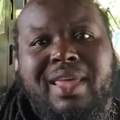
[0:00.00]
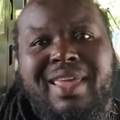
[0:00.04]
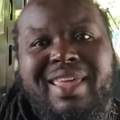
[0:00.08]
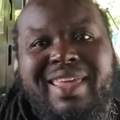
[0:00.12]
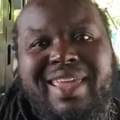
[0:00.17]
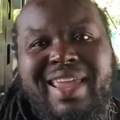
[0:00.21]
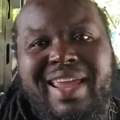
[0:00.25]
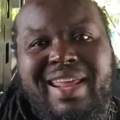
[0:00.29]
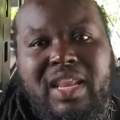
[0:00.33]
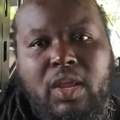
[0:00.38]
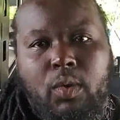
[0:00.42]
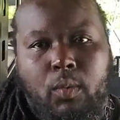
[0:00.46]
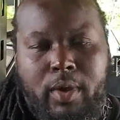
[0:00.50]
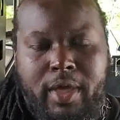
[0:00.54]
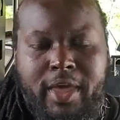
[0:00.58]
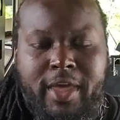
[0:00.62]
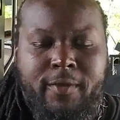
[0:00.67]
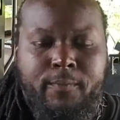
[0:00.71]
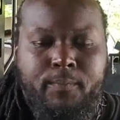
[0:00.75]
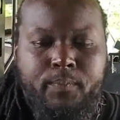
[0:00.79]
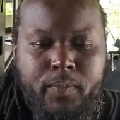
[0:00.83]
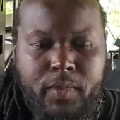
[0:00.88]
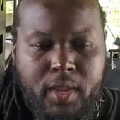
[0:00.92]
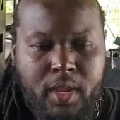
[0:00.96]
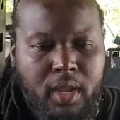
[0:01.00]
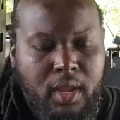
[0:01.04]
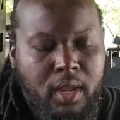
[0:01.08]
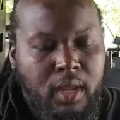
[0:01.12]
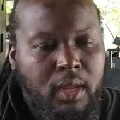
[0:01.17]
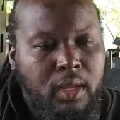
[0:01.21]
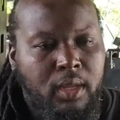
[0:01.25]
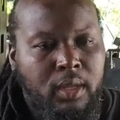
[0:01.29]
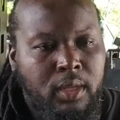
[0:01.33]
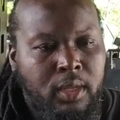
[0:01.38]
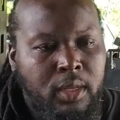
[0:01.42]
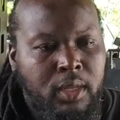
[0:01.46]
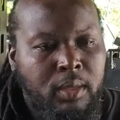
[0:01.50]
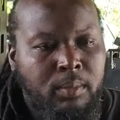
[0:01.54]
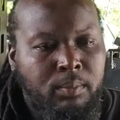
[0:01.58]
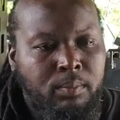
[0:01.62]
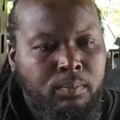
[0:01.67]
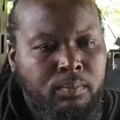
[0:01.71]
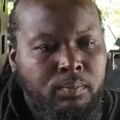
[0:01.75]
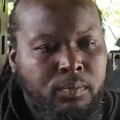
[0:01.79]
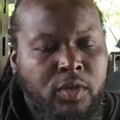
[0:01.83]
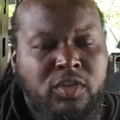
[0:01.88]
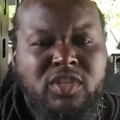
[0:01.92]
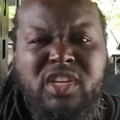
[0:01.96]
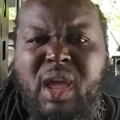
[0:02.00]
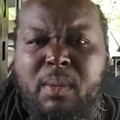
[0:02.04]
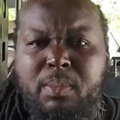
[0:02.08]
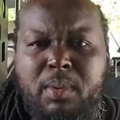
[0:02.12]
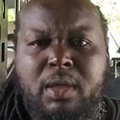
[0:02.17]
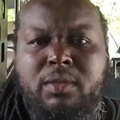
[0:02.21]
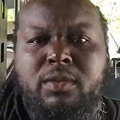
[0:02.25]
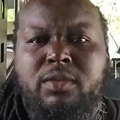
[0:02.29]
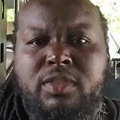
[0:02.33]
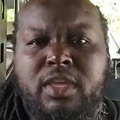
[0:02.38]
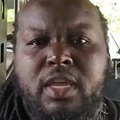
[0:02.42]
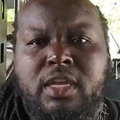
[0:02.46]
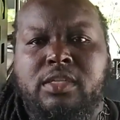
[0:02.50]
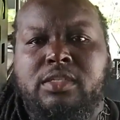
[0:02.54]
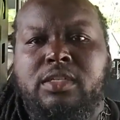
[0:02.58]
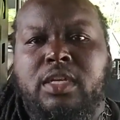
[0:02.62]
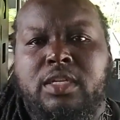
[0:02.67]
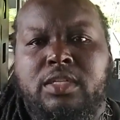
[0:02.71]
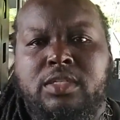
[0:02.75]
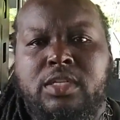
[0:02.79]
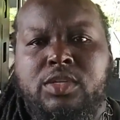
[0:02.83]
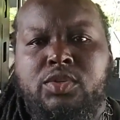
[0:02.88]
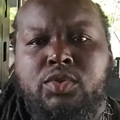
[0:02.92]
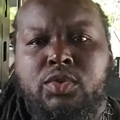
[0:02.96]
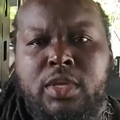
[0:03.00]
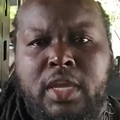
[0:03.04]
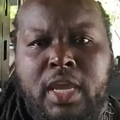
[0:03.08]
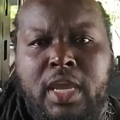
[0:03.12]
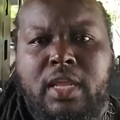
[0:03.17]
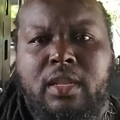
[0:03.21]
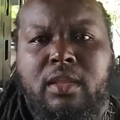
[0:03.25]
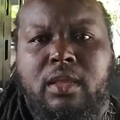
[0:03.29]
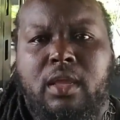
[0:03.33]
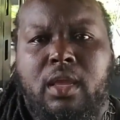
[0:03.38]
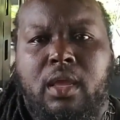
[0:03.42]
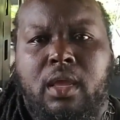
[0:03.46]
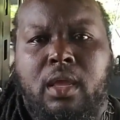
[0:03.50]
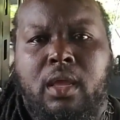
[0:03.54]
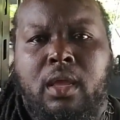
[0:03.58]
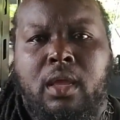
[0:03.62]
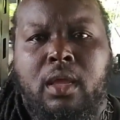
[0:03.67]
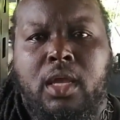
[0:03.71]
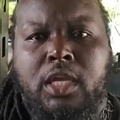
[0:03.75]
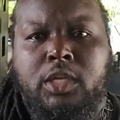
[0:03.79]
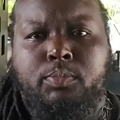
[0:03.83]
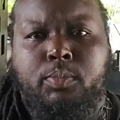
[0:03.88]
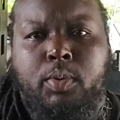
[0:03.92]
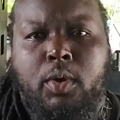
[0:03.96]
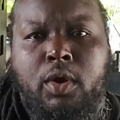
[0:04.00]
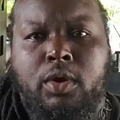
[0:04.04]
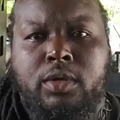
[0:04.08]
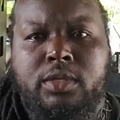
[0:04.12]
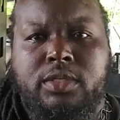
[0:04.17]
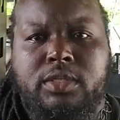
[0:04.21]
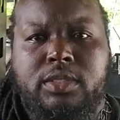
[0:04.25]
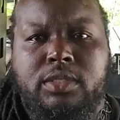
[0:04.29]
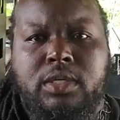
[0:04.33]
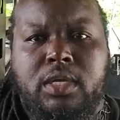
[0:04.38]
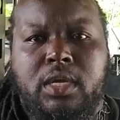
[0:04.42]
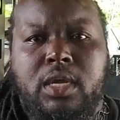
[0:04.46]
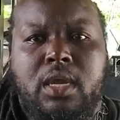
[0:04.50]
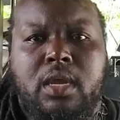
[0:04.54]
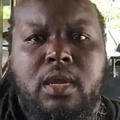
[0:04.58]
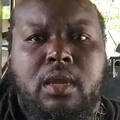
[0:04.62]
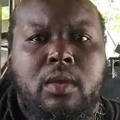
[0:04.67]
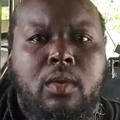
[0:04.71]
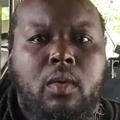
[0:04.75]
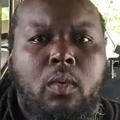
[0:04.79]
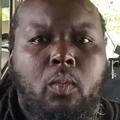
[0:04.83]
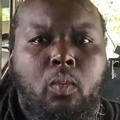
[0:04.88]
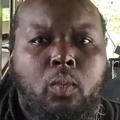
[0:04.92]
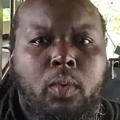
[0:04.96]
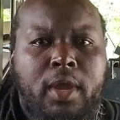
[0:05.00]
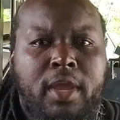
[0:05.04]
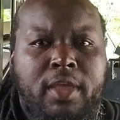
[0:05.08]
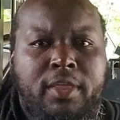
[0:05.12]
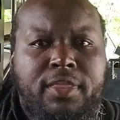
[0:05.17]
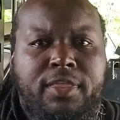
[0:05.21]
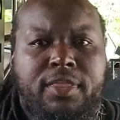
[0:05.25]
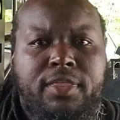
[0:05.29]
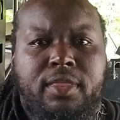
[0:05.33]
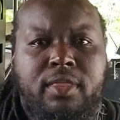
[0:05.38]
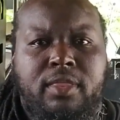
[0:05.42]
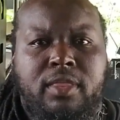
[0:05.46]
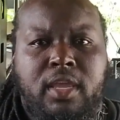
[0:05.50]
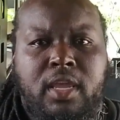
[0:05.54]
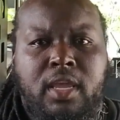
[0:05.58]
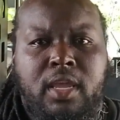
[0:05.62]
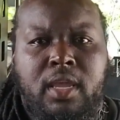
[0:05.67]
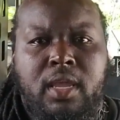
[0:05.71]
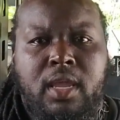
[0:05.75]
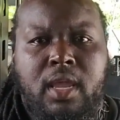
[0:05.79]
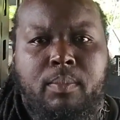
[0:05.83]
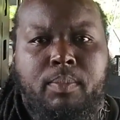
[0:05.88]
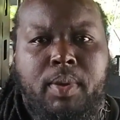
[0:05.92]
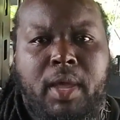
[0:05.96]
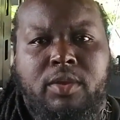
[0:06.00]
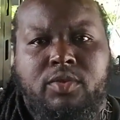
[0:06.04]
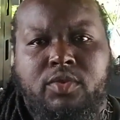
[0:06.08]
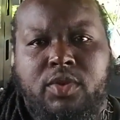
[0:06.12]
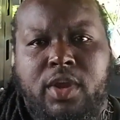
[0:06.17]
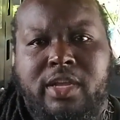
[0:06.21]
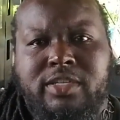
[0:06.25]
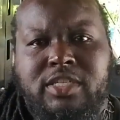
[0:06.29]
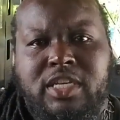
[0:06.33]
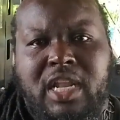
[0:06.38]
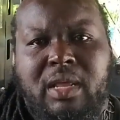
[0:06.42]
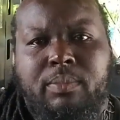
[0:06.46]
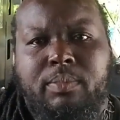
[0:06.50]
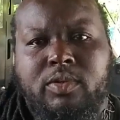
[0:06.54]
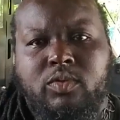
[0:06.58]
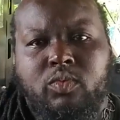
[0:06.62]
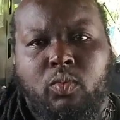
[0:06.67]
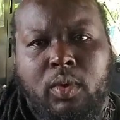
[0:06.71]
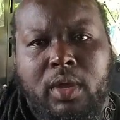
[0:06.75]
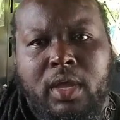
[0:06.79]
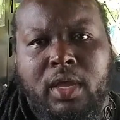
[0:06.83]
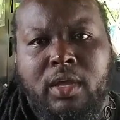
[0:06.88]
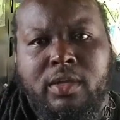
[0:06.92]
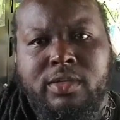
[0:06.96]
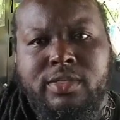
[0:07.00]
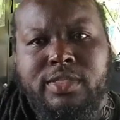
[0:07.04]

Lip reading: Anyway, there's a couple other things that you get as perks with the Patreon setup as well.